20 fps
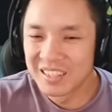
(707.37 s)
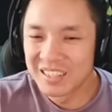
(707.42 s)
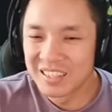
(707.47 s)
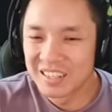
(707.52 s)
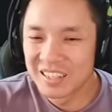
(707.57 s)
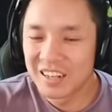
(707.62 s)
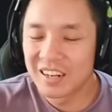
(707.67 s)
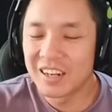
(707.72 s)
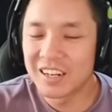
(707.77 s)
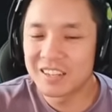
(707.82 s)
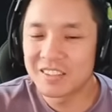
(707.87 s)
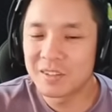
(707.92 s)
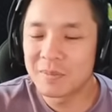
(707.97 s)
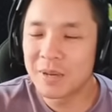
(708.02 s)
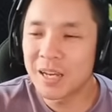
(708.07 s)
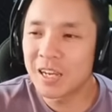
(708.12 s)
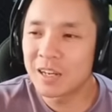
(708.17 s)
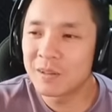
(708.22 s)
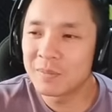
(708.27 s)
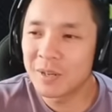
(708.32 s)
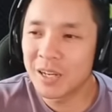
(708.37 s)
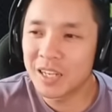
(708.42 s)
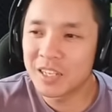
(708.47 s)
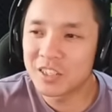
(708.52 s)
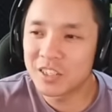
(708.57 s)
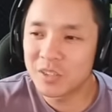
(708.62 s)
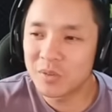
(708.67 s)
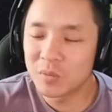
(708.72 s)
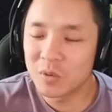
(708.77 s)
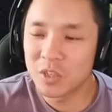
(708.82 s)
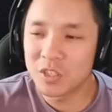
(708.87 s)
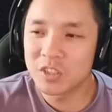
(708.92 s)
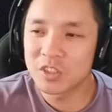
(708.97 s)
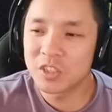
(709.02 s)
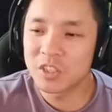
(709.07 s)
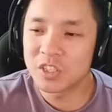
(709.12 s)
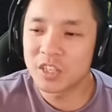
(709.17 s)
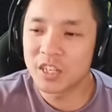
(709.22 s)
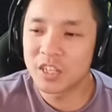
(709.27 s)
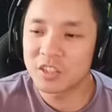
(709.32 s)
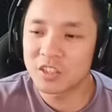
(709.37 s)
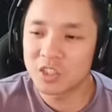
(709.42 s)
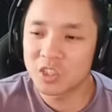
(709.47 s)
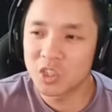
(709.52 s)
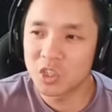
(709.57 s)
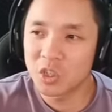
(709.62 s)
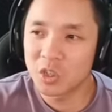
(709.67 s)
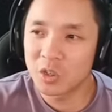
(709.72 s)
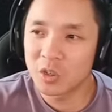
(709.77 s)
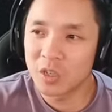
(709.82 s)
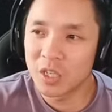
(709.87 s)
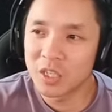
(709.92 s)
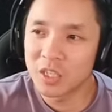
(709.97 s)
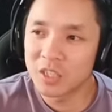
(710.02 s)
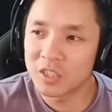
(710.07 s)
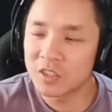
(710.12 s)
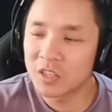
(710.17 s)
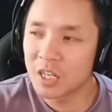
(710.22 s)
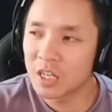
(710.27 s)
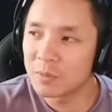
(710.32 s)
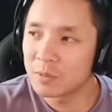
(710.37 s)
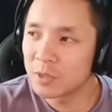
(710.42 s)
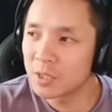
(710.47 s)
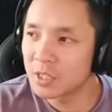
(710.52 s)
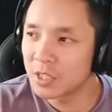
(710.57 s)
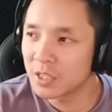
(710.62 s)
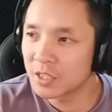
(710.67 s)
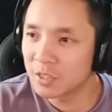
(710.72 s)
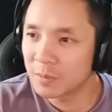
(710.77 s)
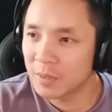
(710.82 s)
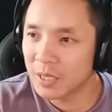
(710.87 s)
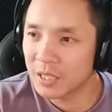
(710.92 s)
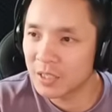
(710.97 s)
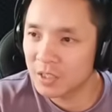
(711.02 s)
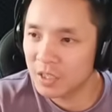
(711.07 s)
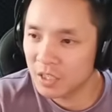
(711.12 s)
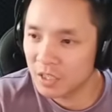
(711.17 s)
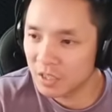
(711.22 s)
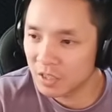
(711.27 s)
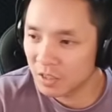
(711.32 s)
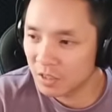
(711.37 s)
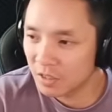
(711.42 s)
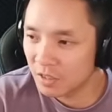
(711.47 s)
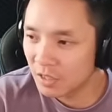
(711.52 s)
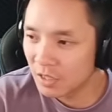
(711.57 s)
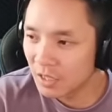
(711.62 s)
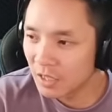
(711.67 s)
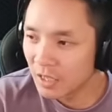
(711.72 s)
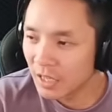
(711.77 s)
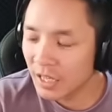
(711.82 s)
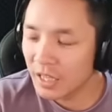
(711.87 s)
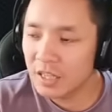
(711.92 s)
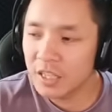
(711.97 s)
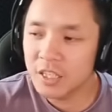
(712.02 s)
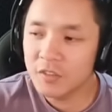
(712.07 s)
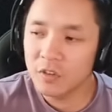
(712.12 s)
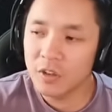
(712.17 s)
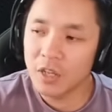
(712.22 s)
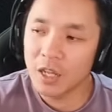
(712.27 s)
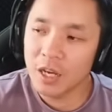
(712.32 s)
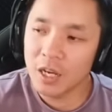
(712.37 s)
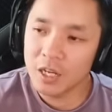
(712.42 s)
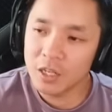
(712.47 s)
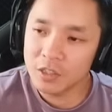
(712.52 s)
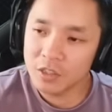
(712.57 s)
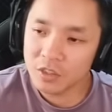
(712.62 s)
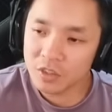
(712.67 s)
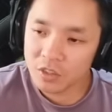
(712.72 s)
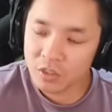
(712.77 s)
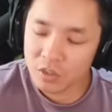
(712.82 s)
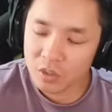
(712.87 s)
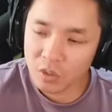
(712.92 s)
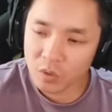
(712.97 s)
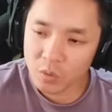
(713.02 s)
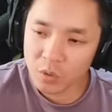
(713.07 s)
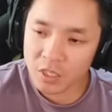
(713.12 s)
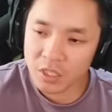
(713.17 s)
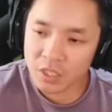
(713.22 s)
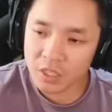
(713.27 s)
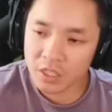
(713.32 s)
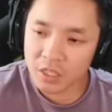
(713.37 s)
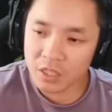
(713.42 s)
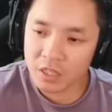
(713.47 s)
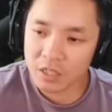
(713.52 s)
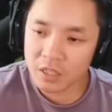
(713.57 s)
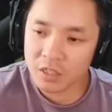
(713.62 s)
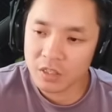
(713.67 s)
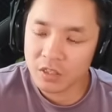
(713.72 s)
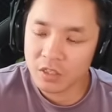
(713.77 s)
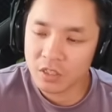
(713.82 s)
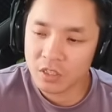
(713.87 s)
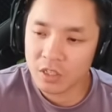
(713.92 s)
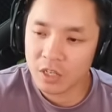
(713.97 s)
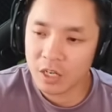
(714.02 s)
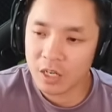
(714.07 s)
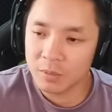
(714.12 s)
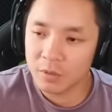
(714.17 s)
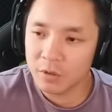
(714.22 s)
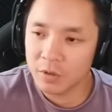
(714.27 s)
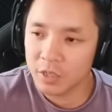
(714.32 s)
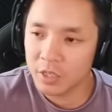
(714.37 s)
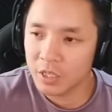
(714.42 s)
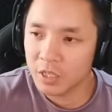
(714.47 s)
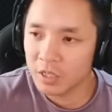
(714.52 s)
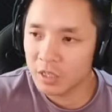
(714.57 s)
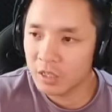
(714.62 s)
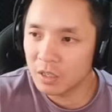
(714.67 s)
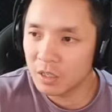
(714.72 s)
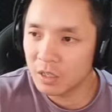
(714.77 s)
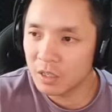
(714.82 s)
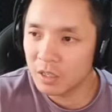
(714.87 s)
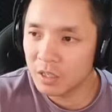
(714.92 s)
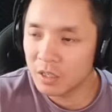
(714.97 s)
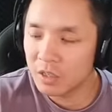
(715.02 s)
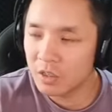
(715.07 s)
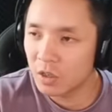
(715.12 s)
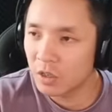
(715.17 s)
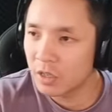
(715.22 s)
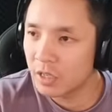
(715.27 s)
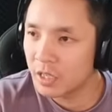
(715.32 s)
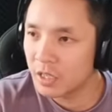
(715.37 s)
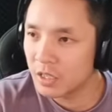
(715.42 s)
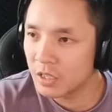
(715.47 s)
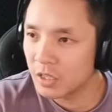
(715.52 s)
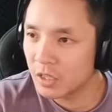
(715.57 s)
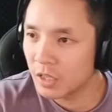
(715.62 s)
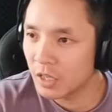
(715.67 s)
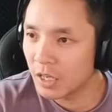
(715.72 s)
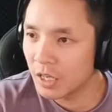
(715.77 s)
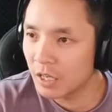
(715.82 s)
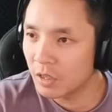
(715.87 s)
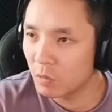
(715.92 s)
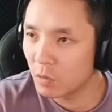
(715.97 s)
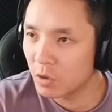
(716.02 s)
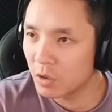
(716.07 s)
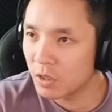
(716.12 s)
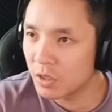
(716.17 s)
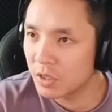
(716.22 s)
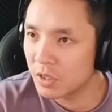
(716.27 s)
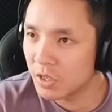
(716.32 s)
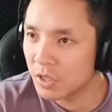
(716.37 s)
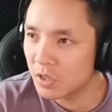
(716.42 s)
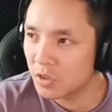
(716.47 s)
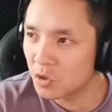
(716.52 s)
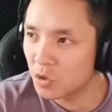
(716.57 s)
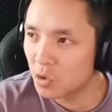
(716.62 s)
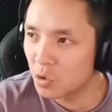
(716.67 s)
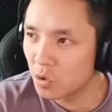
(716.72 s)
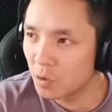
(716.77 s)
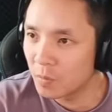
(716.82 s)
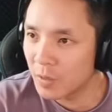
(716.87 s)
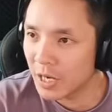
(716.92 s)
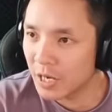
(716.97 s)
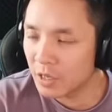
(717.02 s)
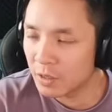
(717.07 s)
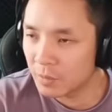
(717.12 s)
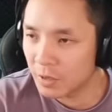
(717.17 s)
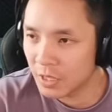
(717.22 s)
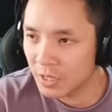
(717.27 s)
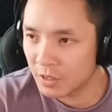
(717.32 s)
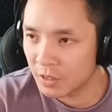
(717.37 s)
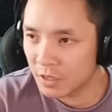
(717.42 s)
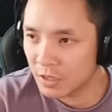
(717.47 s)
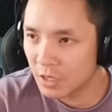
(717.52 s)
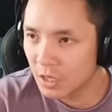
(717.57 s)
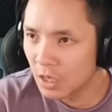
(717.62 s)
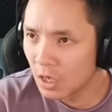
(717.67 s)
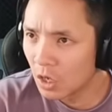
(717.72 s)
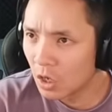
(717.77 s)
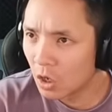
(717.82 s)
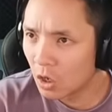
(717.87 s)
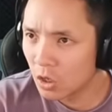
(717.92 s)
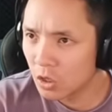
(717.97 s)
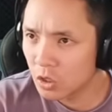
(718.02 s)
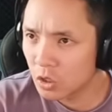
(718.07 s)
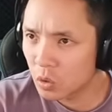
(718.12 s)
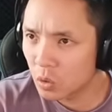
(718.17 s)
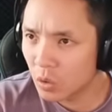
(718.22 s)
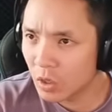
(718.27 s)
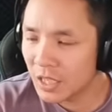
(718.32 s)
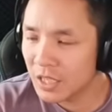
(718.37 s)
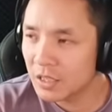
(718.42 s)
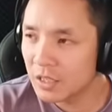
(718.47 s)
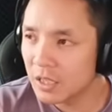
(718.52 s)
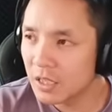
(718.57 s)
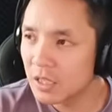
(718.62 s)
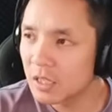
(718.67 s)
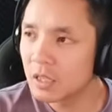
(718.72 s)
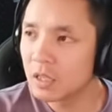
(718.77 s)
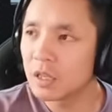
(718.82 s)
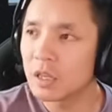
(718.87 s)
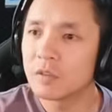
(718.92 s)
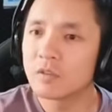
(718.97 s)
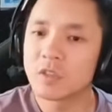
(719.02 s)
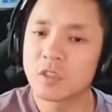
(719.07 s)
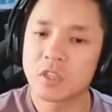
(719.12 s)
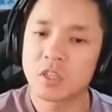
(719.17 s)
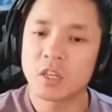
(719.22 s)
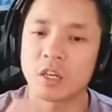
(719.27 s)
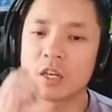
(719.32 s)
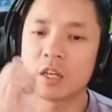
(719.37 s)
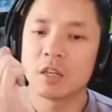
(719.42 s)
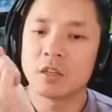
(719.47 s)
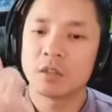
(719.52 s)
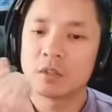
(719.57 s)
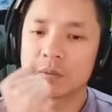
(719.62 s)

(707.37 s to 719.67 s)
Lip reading: Alright, so Magnemite just wants to stake the show, and then Skarmory takes a back seat here. At least for Lance, we see that Skarmory is on his side, whereas there's two Magnemites on Twice as Love's side.